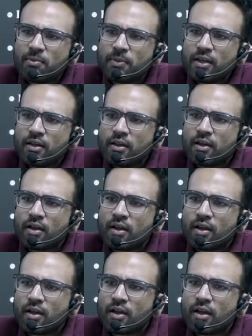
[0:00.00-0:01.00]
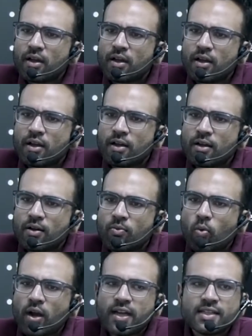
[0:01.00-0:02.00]
me
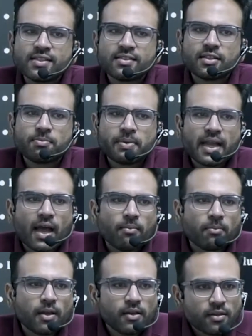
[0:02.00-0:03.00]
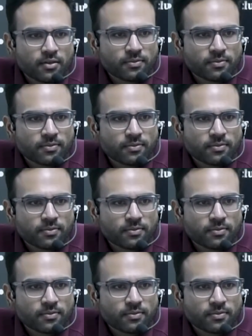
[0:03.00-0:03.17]
what is the preamble?